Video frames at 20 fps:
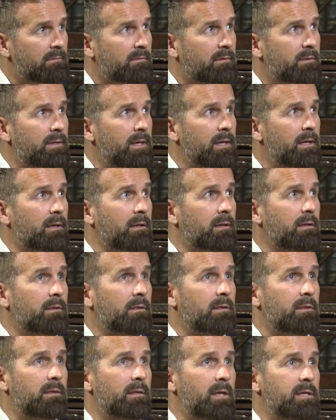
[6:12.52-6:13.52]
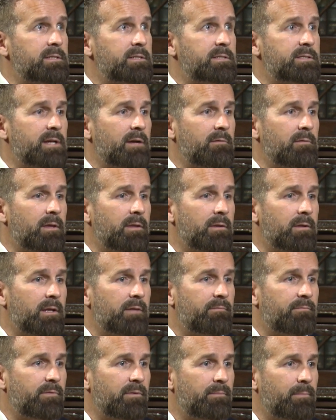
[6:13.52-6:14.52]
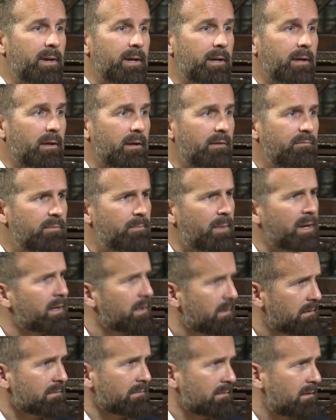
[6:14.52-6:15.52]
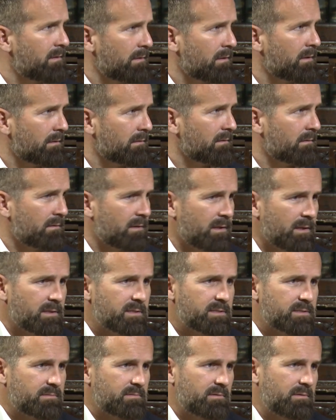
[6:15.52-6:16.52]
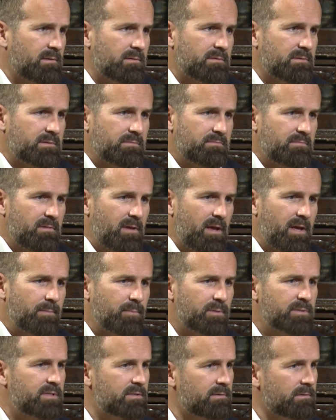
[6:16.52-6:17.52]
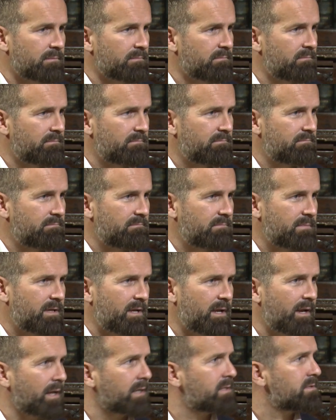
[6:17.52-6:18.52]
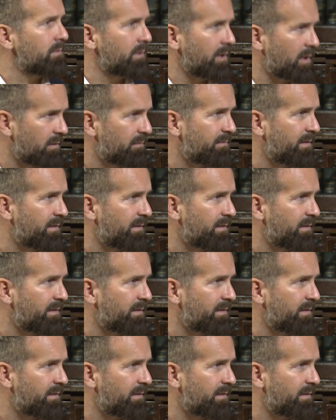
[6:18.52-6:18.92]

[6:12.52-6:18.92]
think necessarily that every bank is able to connect to an RFS,